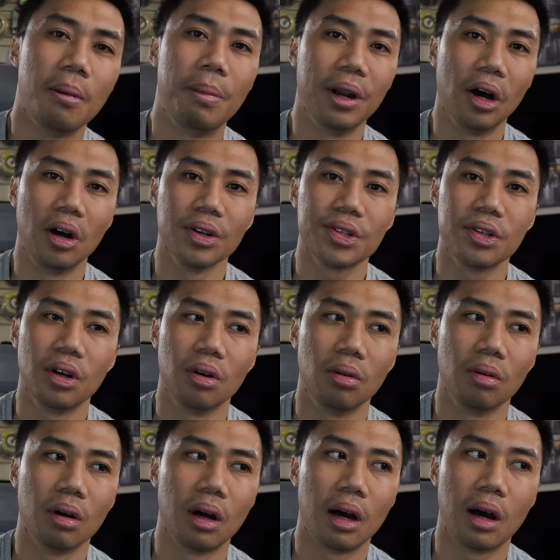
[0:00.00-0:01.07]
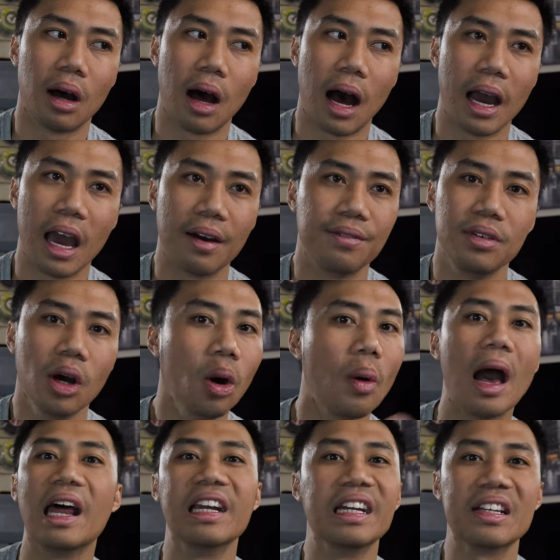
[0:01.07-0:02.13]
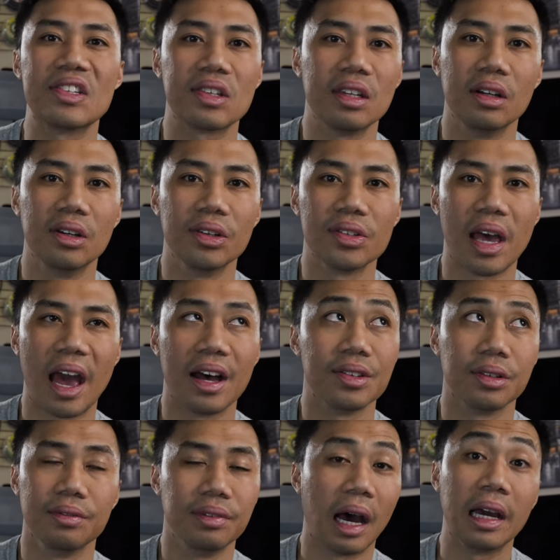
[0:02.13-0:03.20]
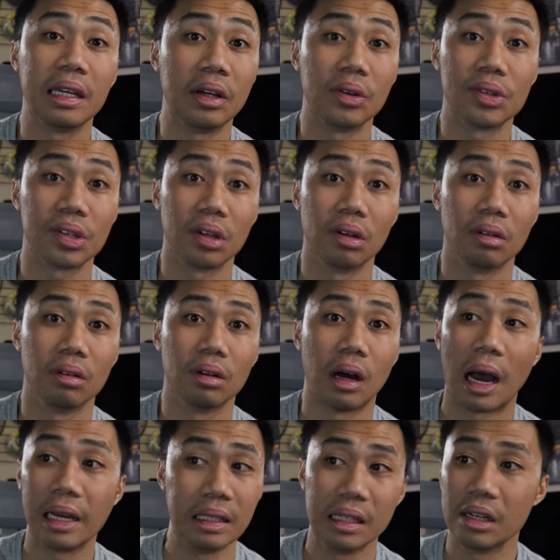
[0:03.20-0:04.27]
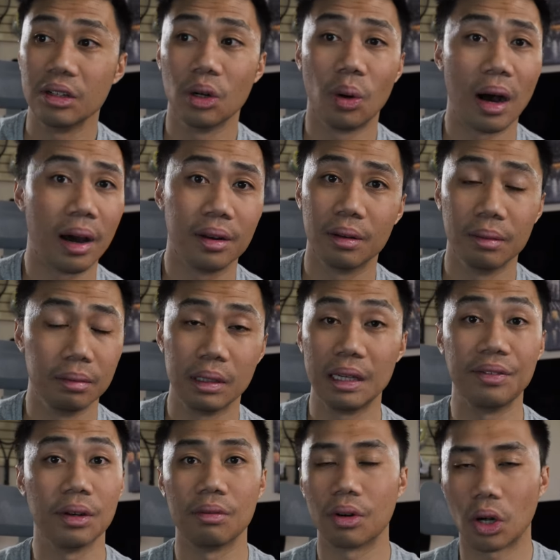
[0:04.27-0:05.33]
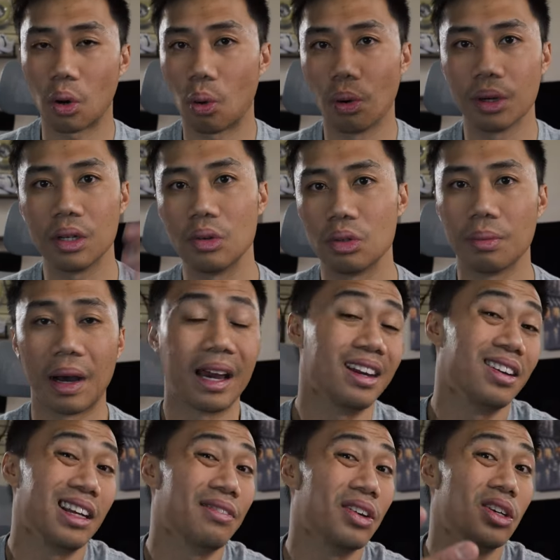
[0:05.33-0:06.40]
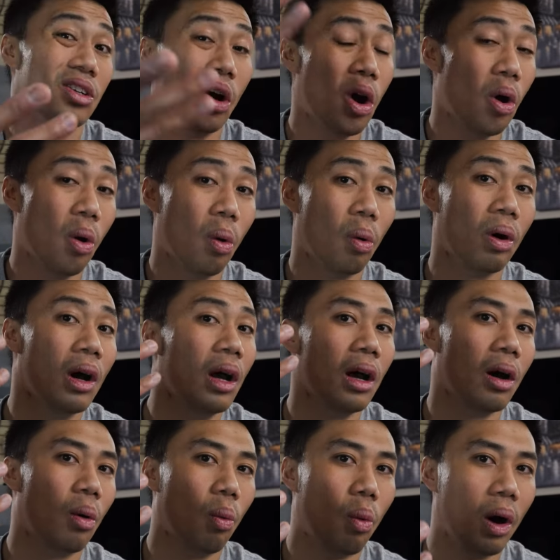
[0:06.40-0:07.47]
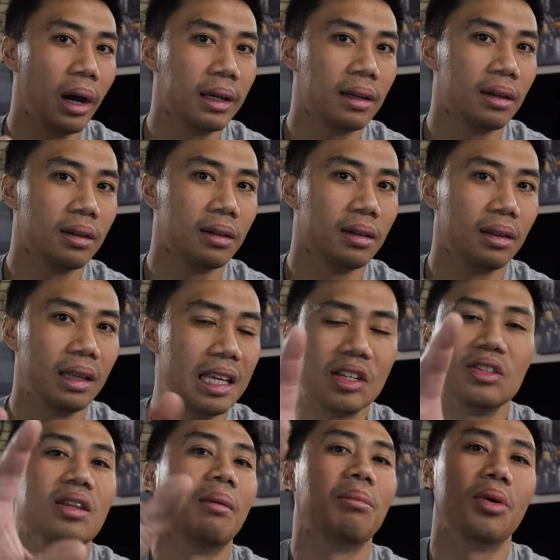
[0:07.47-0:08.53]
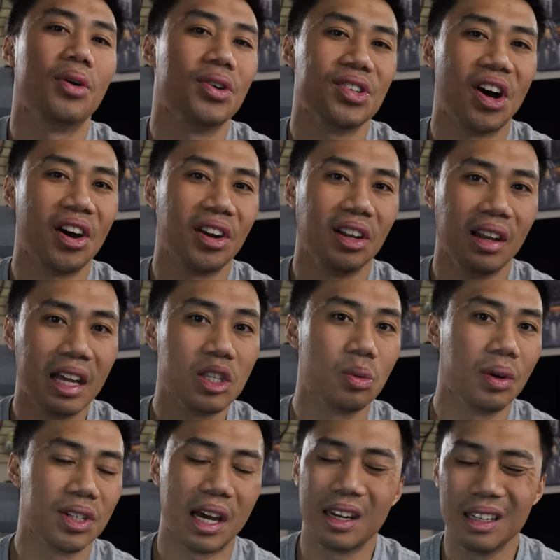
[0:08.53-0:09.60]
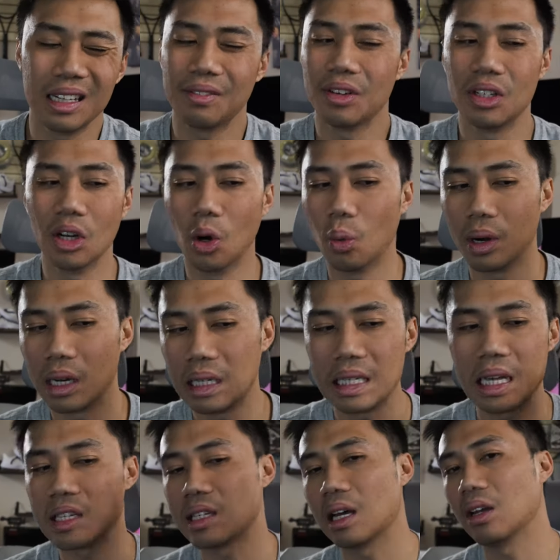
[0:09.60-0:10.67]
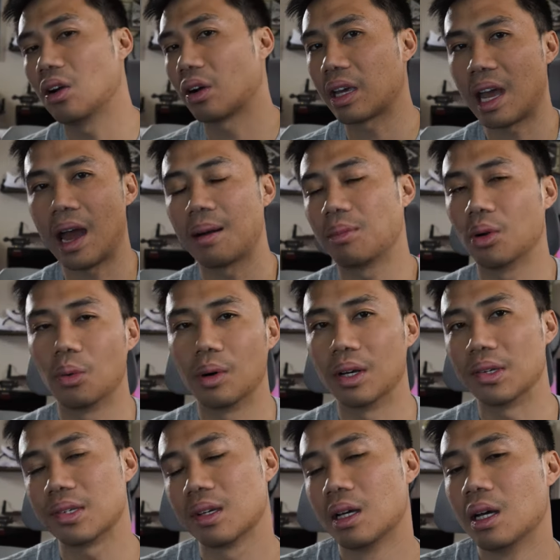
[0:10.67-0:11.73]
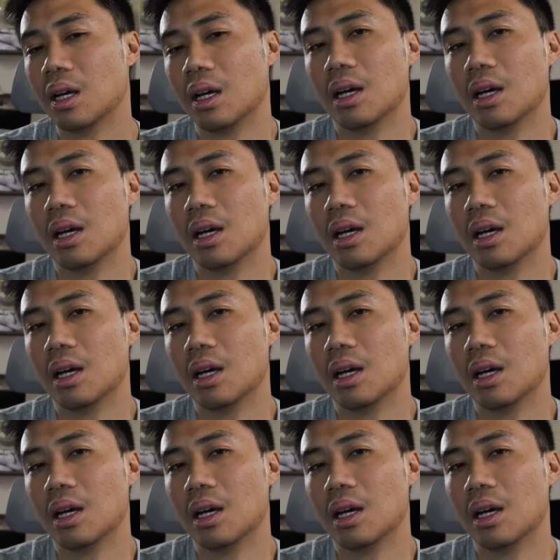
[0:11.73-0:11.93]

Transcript: But also, I have no editing skills as of 9 years ago. I didn't know how to even record a YouTube. I didn't even know what these numbers on a lens was. I didn't even know what a DSLR camera was.